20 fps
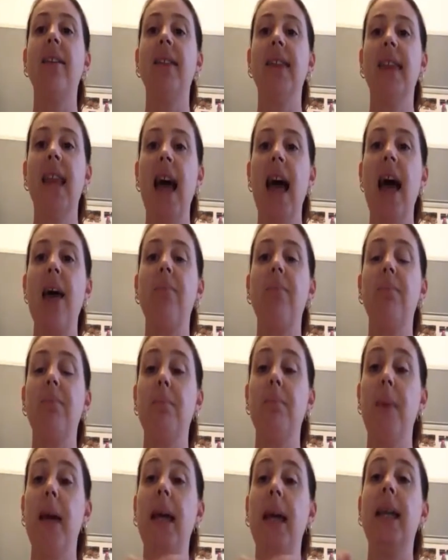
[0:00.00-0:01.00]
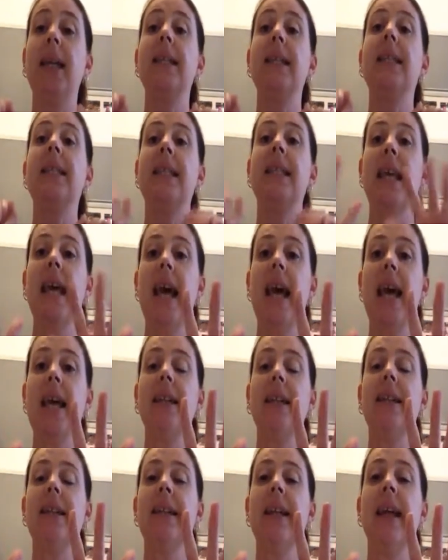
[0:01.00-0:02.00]
that makes
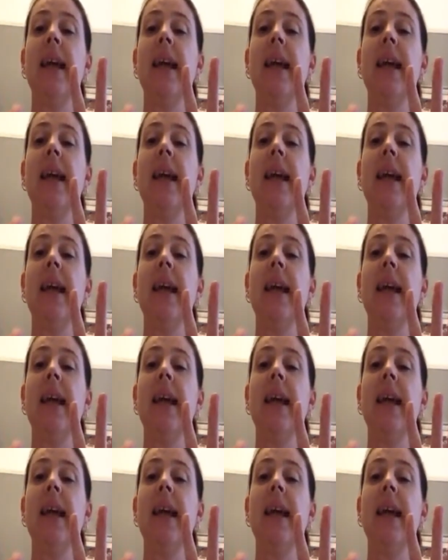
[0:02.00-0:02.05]
10.